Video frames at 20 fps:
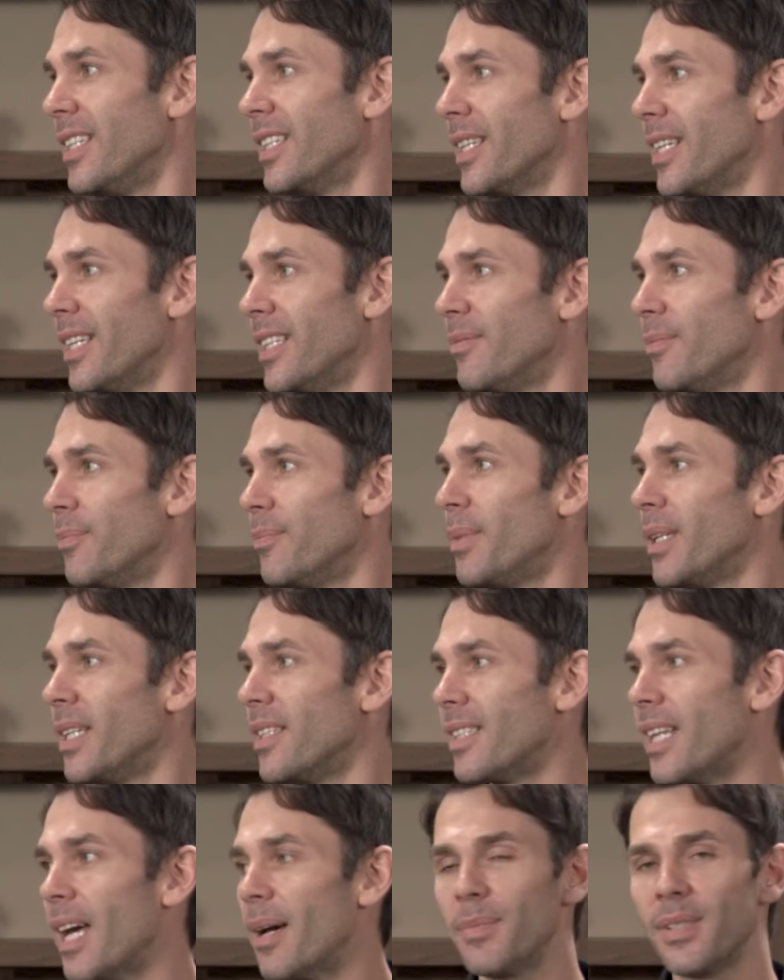nearly
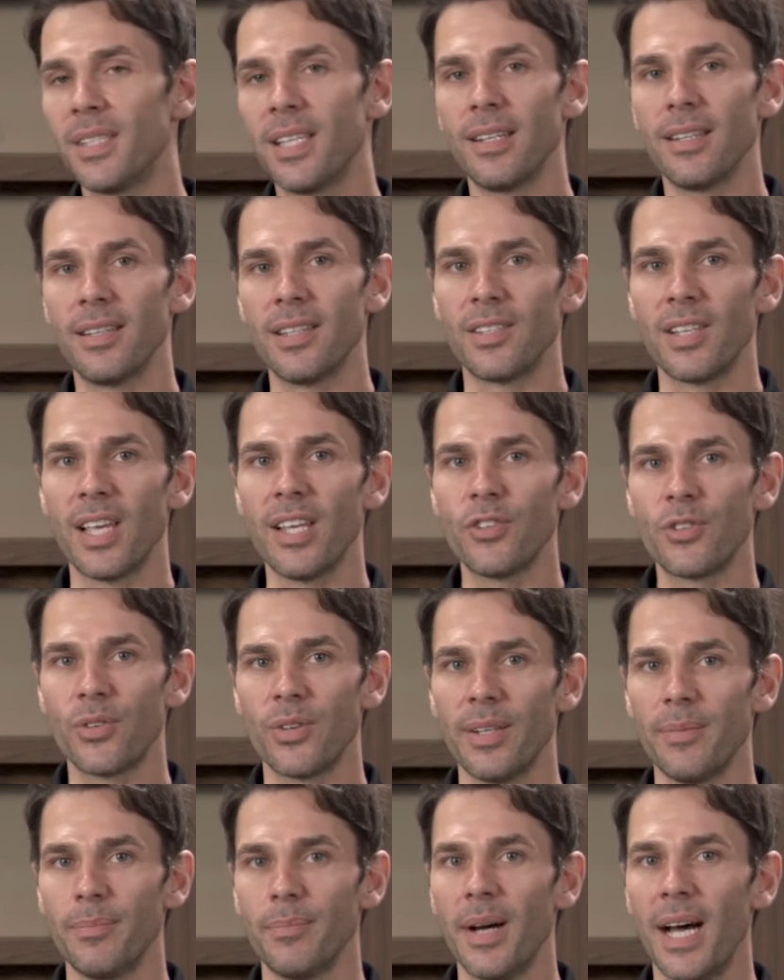biggest upset of the
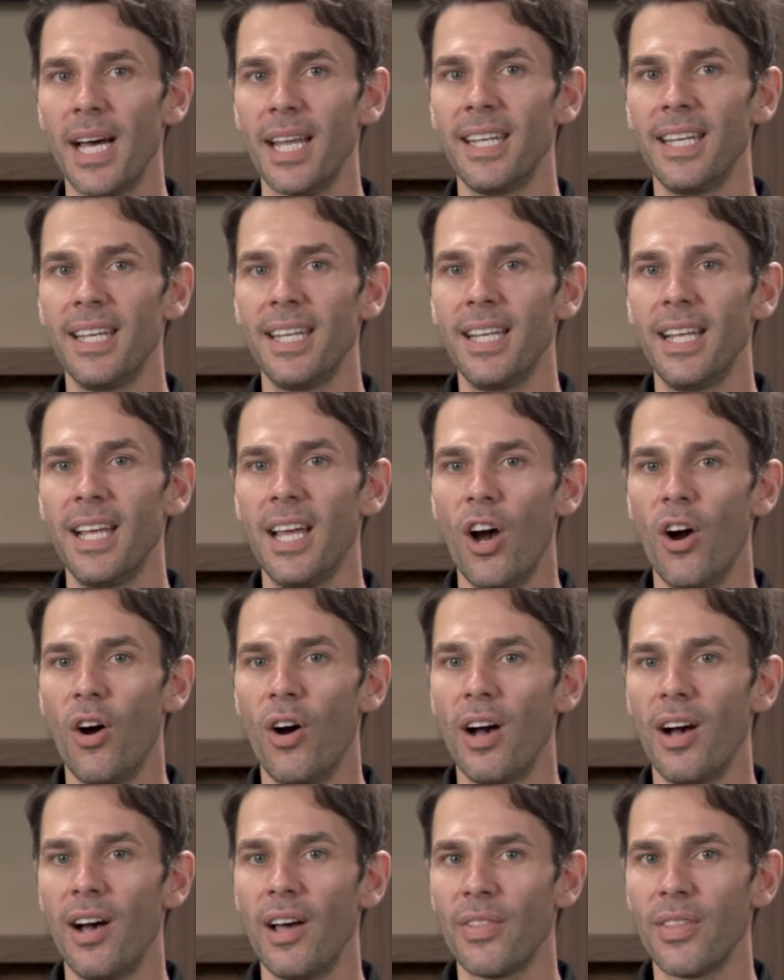century. But
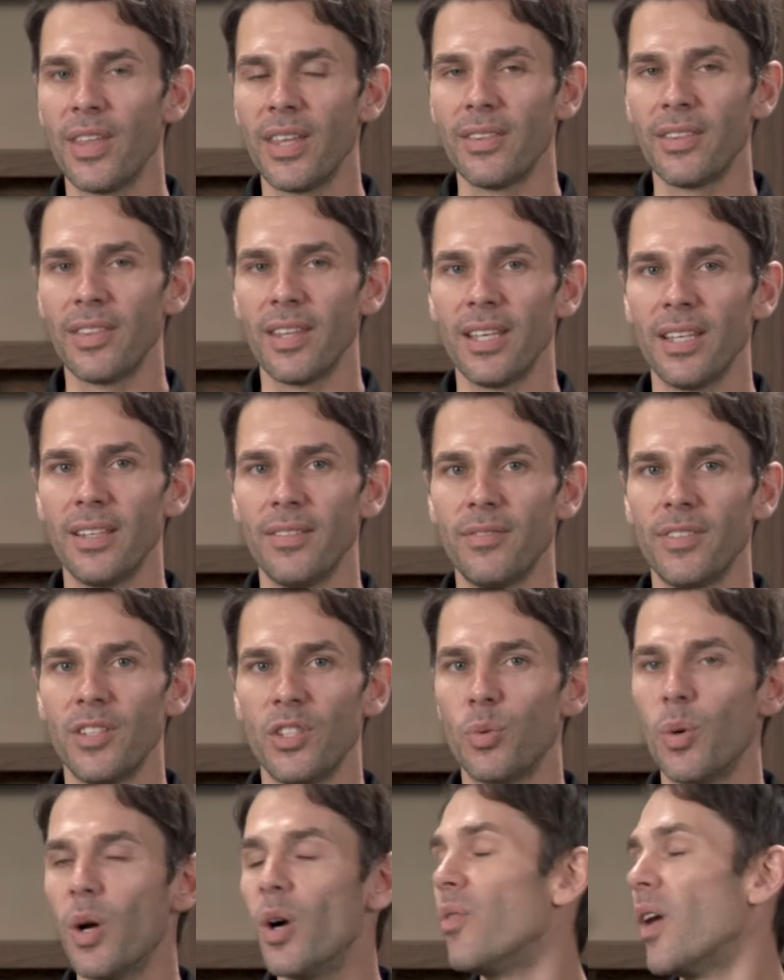I think the
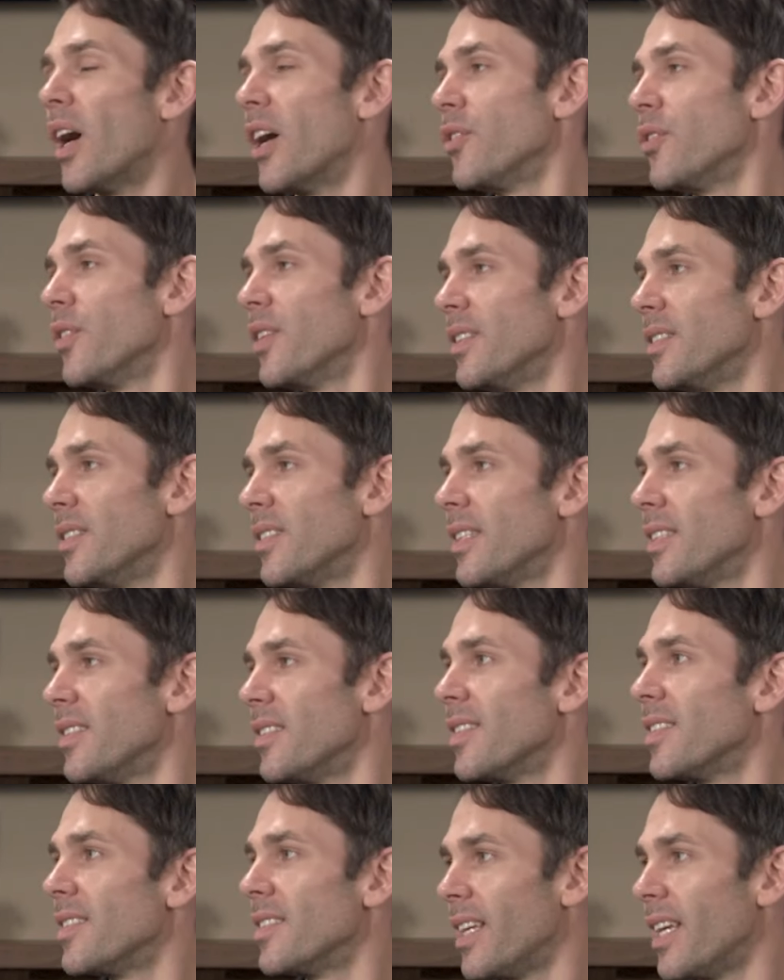1,200
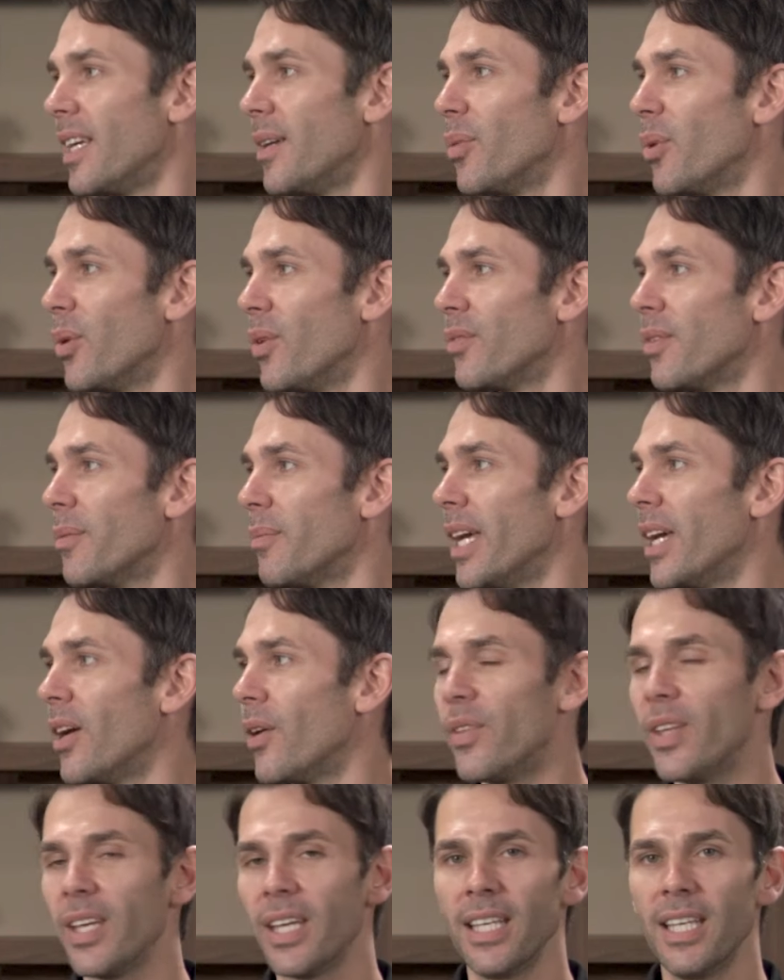is the sticking point for me.
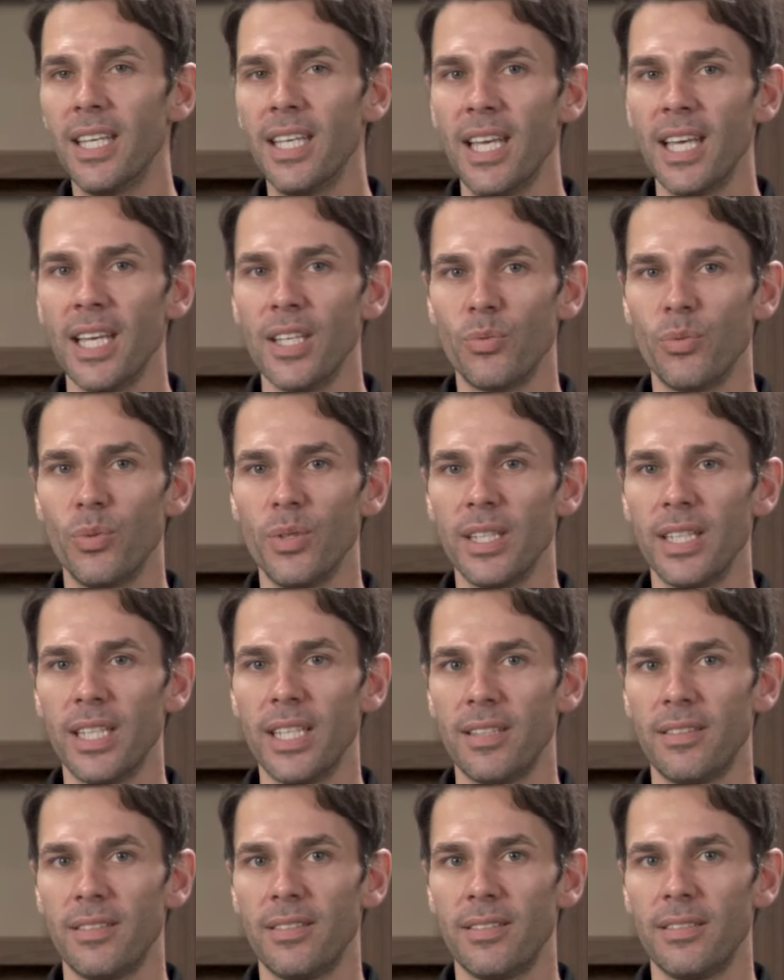I think it's
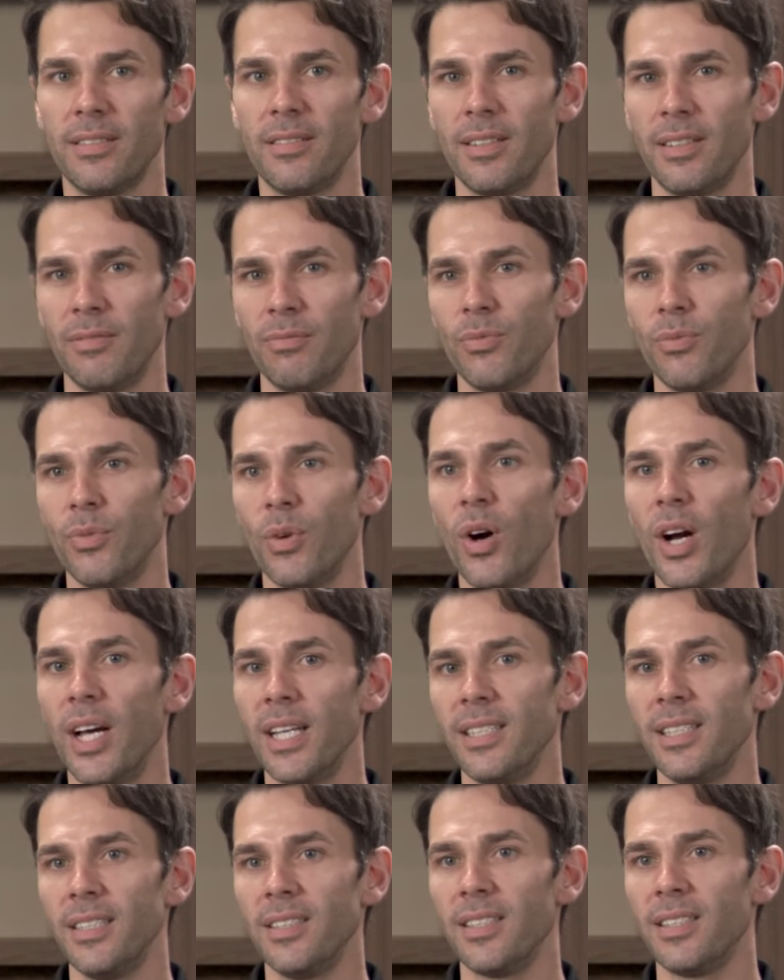really right
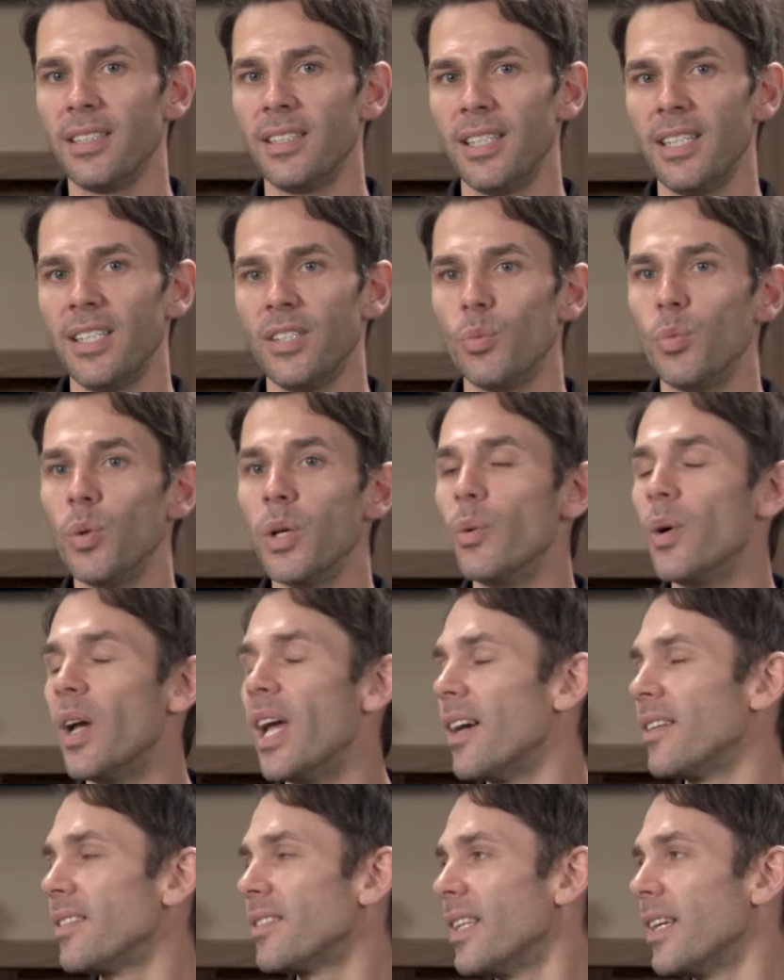in his
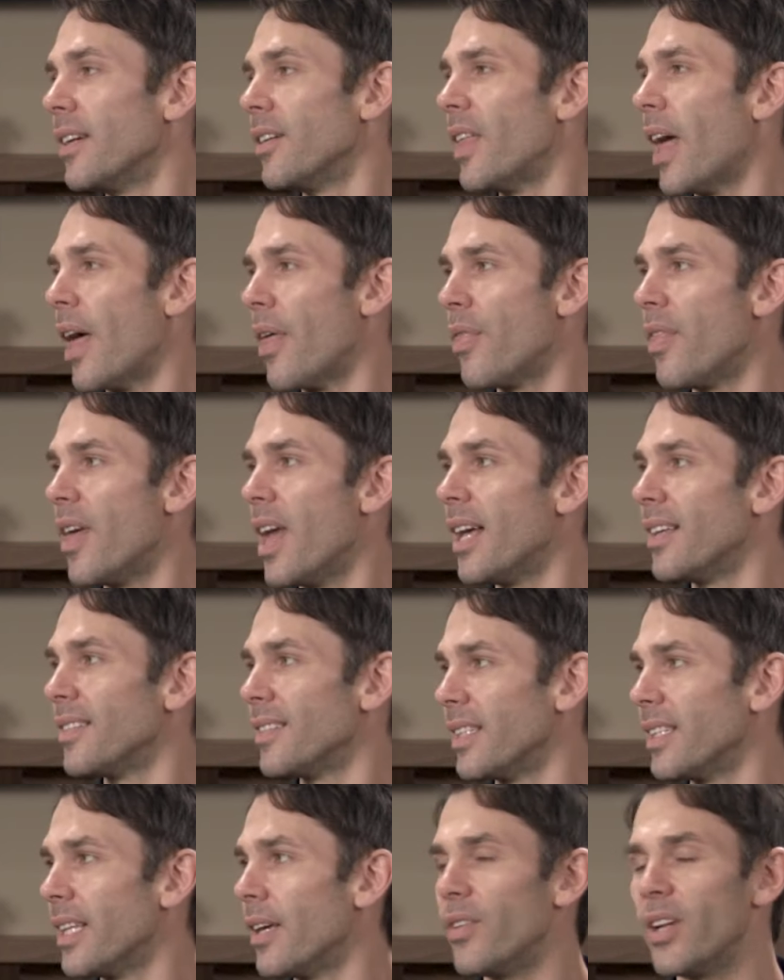wheelhouse there, that
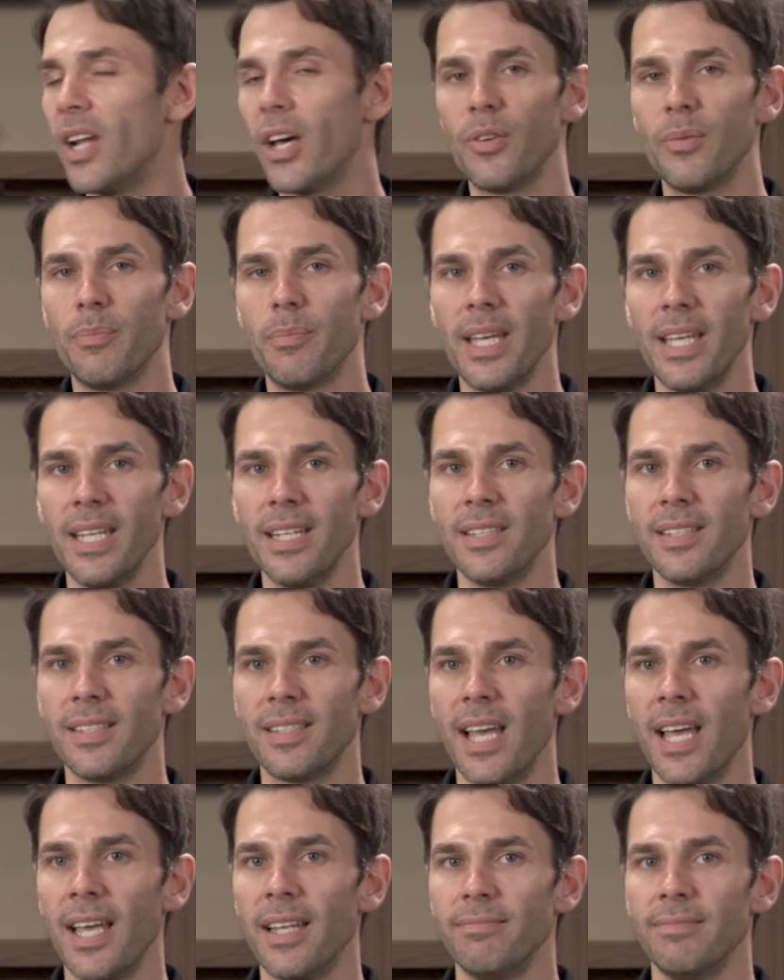1,000, 1,100
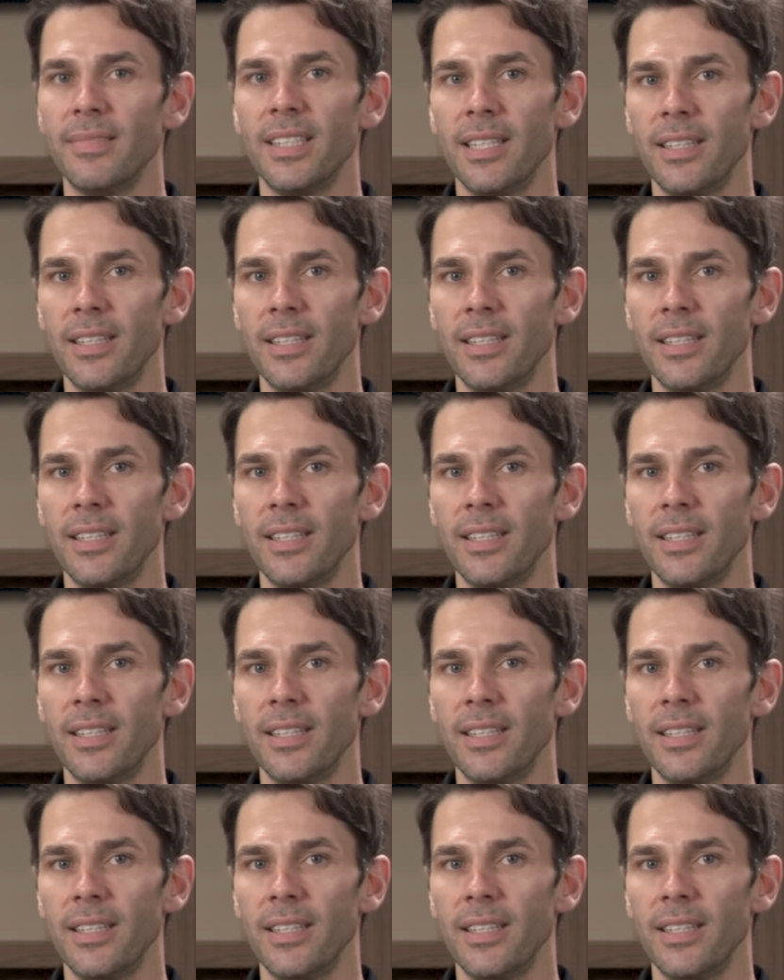metres, and